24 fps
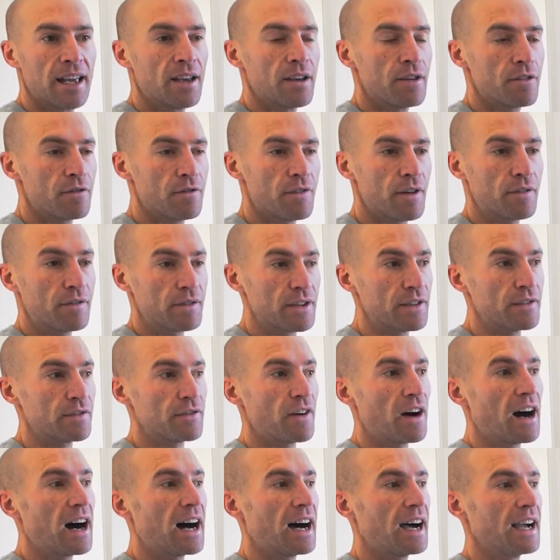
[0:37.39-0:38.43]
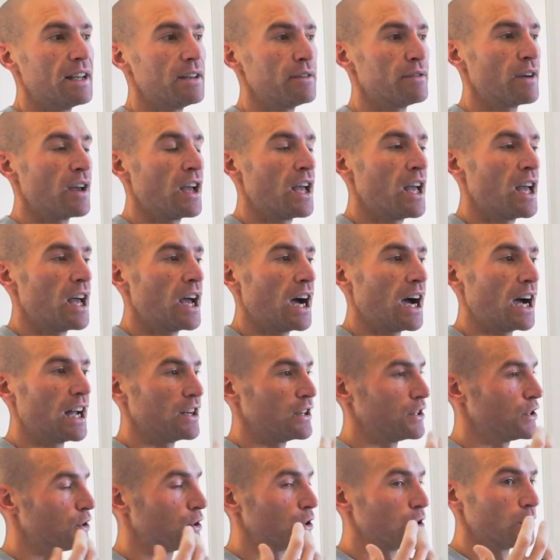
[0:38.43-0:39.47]
55
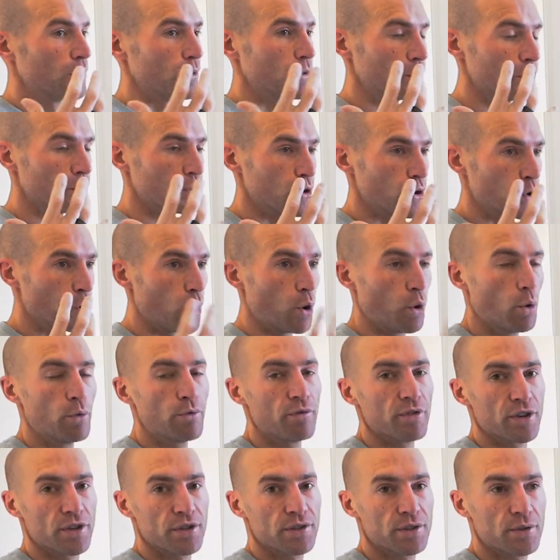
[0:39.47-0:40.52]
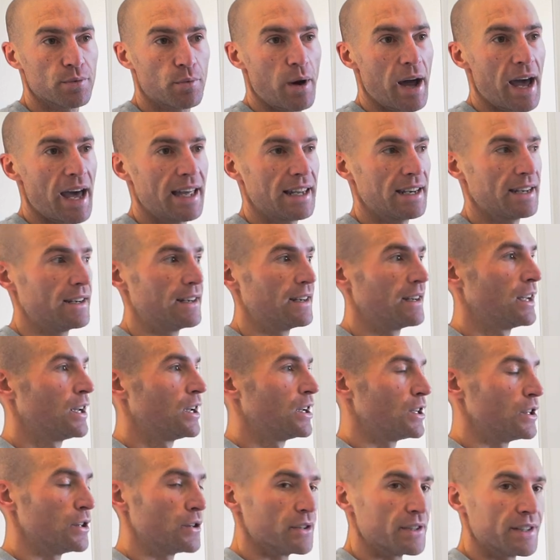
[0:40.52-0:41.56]
and you're over sweating,
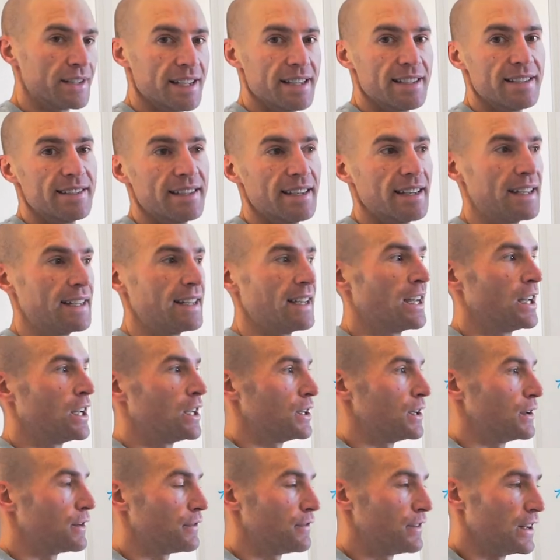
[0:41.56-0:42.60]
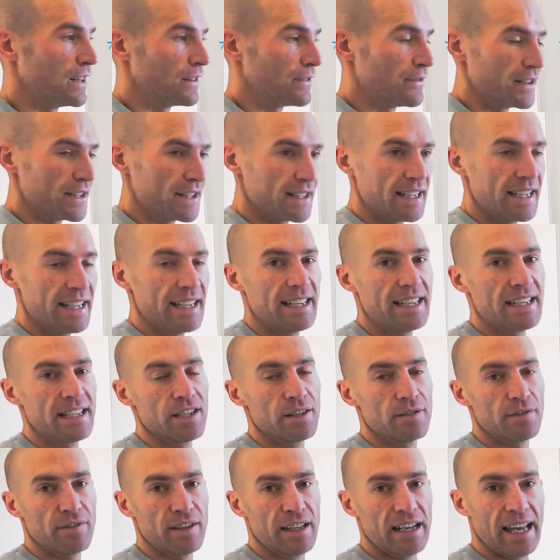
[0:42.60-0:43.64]
you're dizzy, you feel fatigued, you
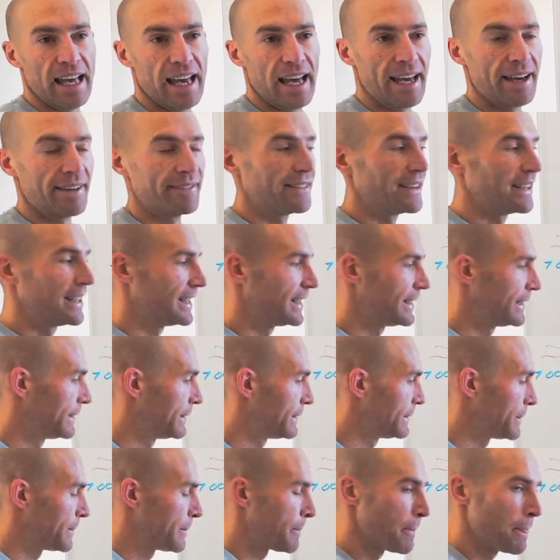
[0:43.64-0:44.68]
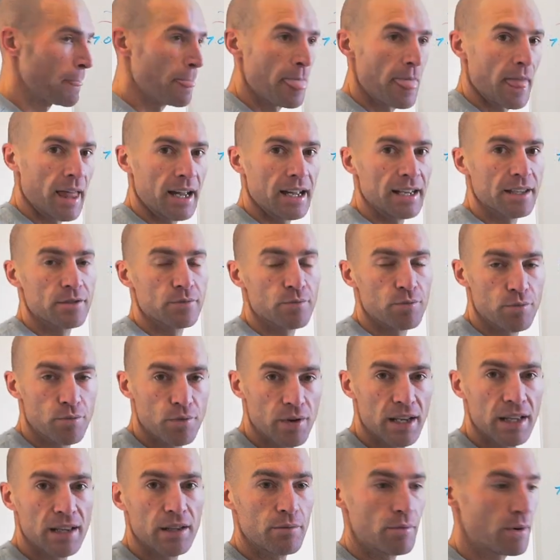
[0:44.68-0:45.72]
feel heavy. It's
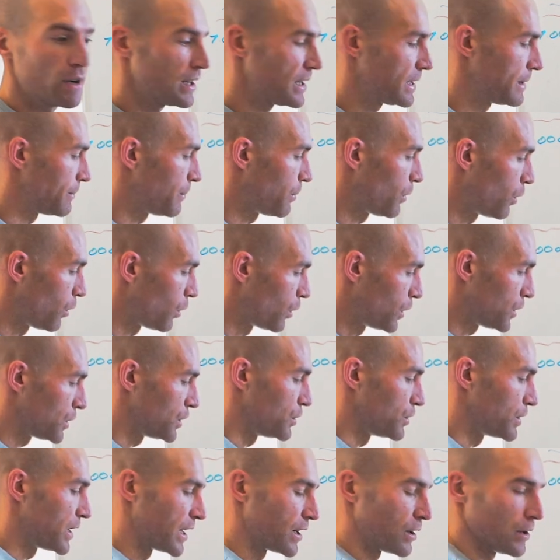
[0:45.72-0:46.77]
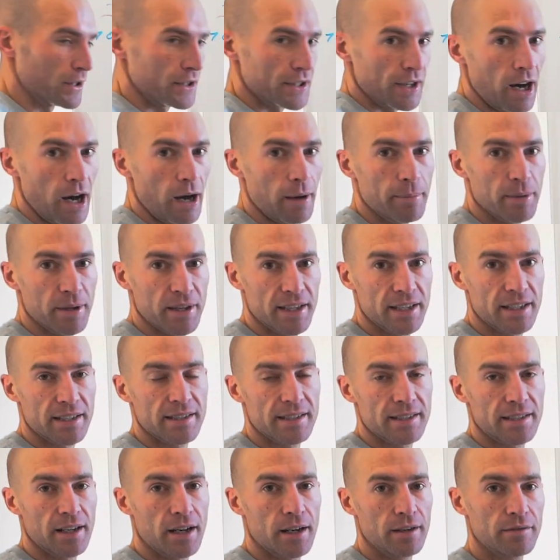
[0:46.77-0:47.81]
really, really important you get on top of this
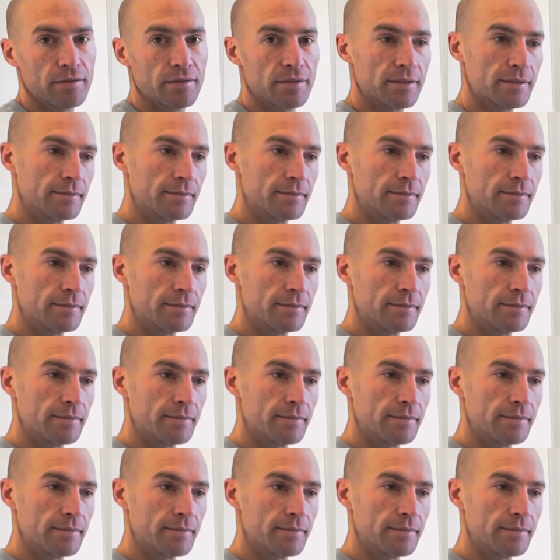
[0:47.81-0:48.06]
stuff.